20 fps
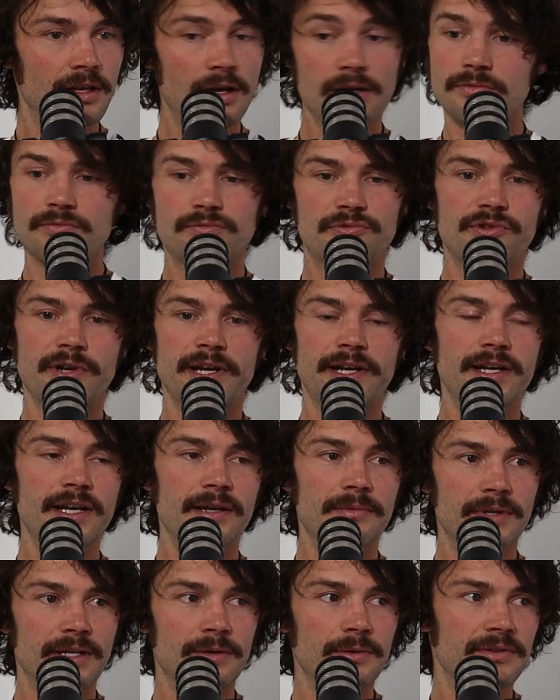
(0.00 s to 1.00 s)
Straight up.
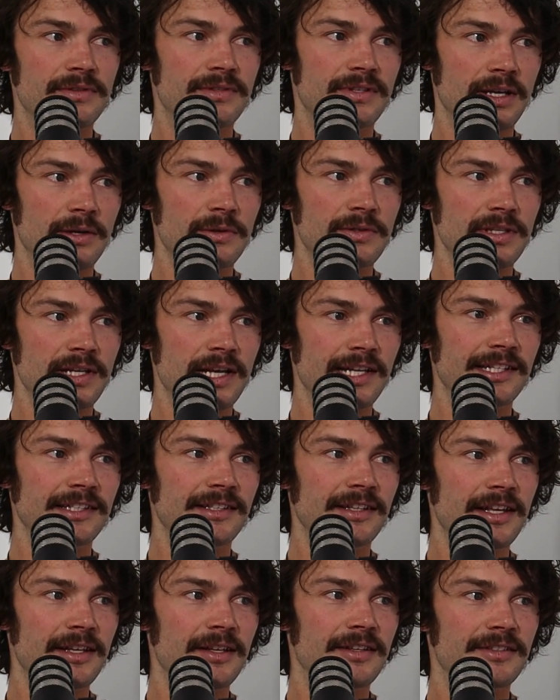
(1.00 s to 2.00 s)
I was yelling
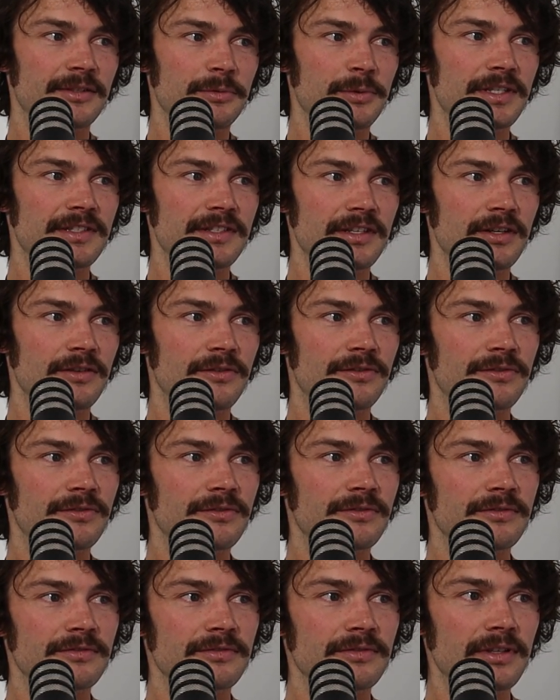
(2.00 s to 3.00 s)
that to myself.
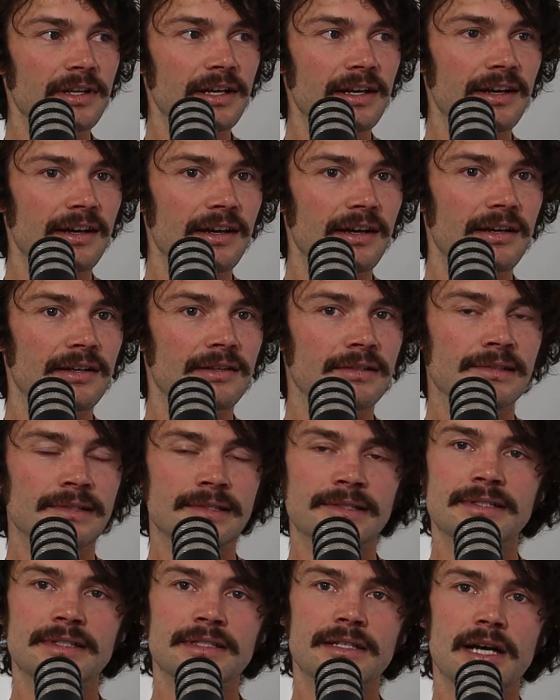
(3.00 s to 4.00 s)

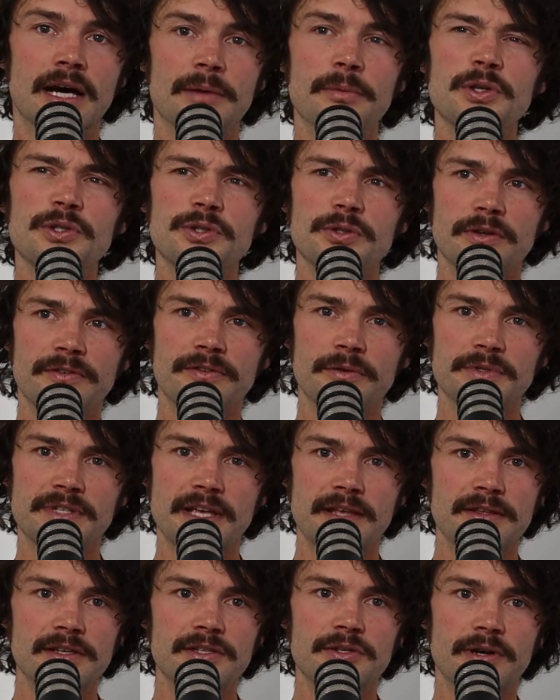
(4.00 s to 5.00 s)
I'm not sure if it was at
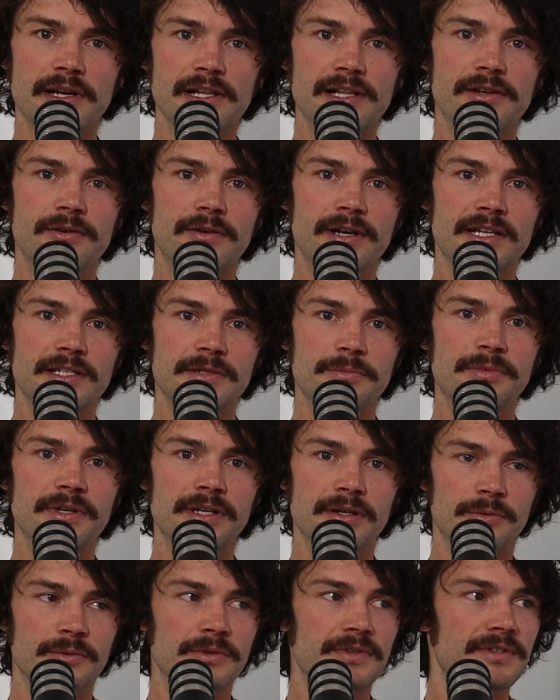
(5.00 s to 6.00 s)
the Australian race, but it
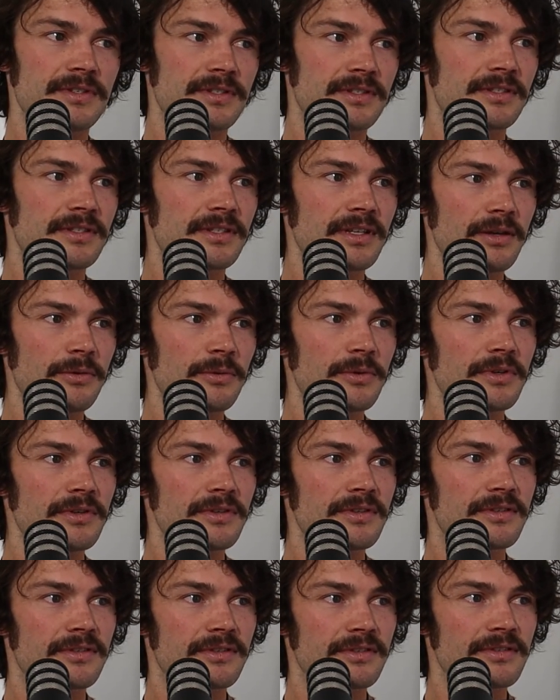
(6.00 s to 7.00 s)

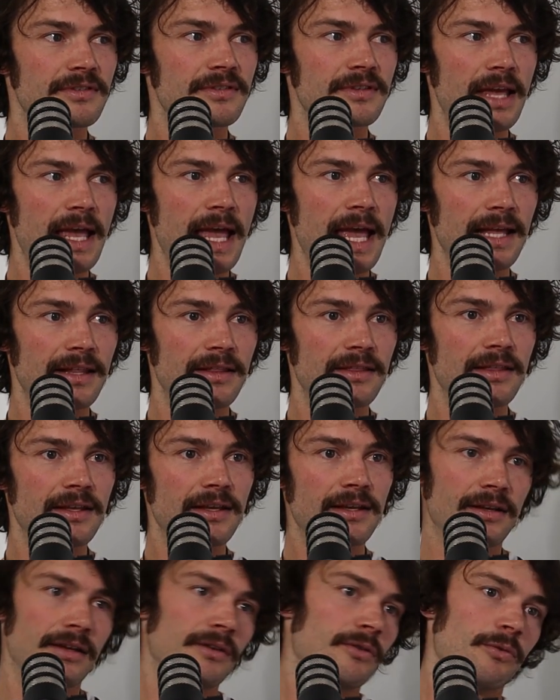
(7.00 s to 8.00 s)
was at
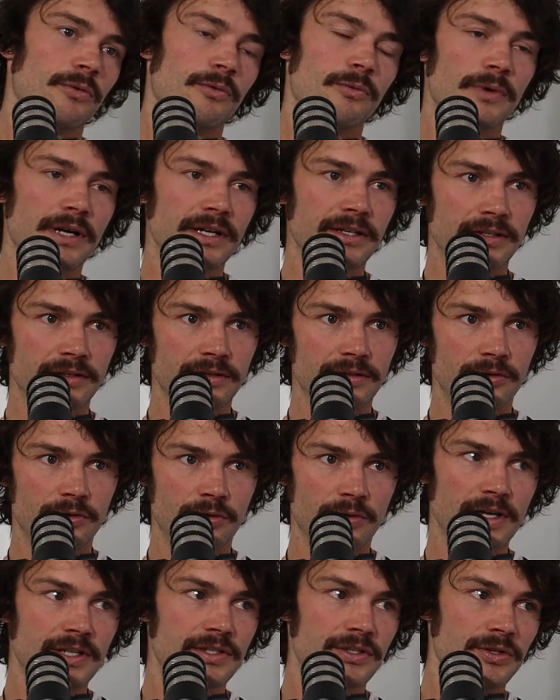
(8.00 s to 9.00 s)
the one in
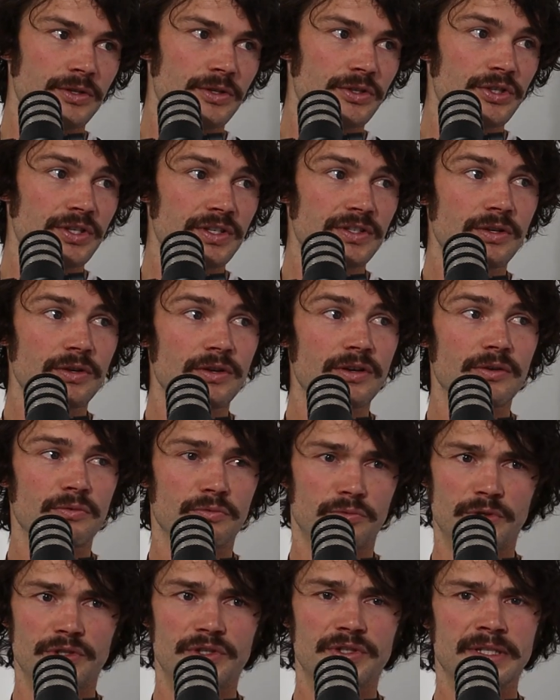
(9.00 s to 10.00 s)
Christchurch just gone,
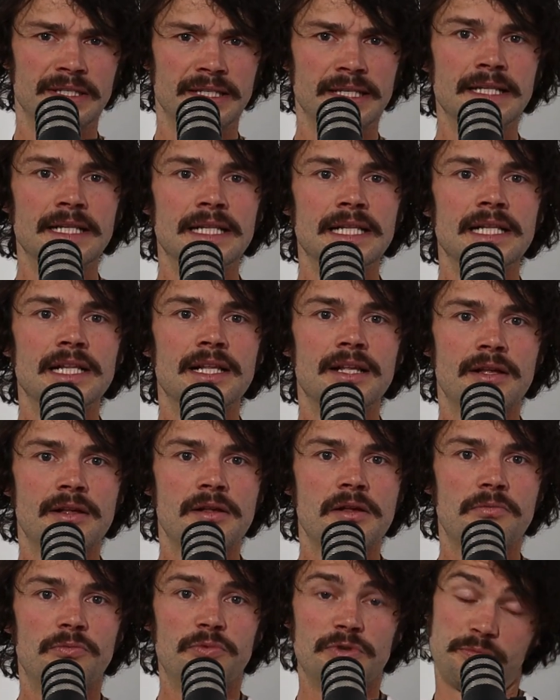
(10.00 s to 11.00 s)
which
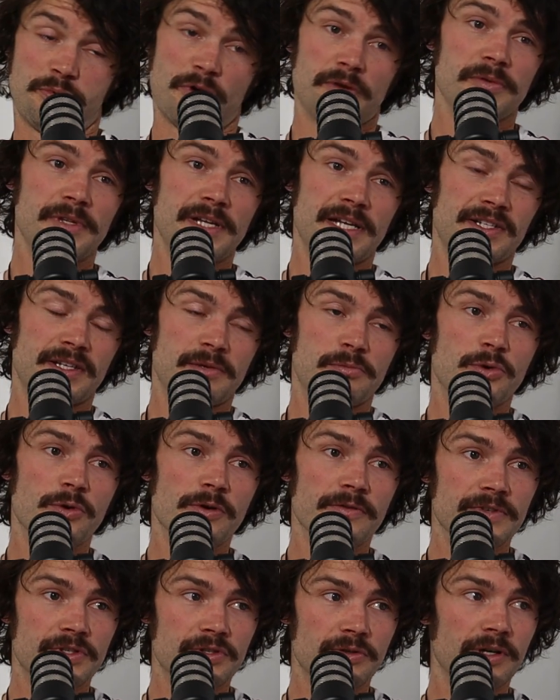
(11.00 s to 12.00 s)
was probably actually more of
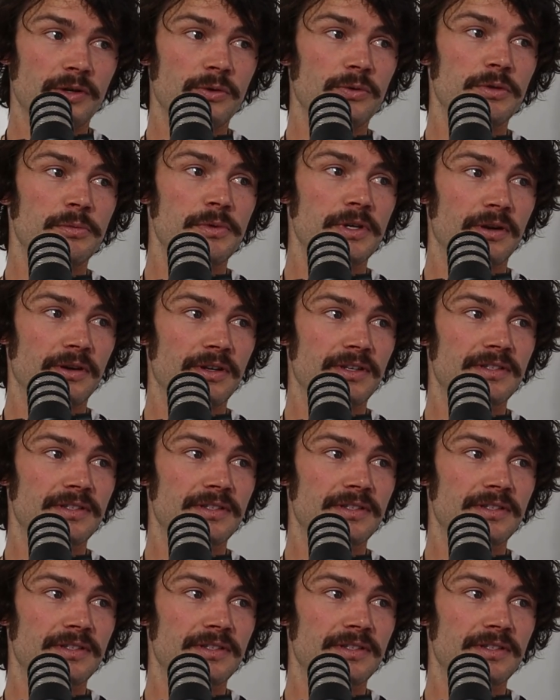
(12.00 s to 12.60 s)
a struggle, to be honest.